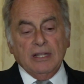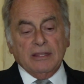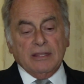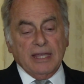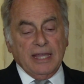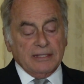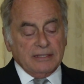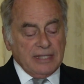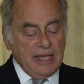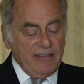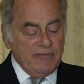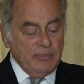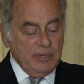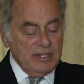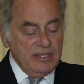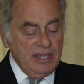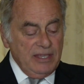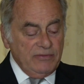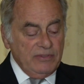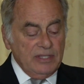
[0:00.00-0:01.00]
that I've
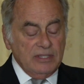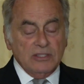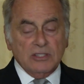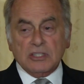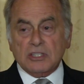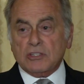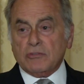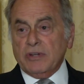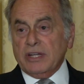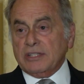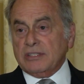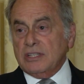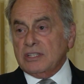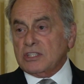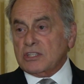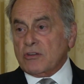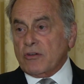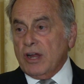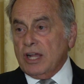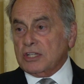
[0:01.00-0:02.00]
been given strict
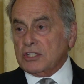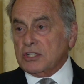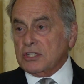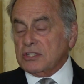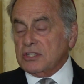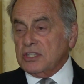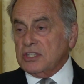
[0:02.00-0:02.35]
instructions.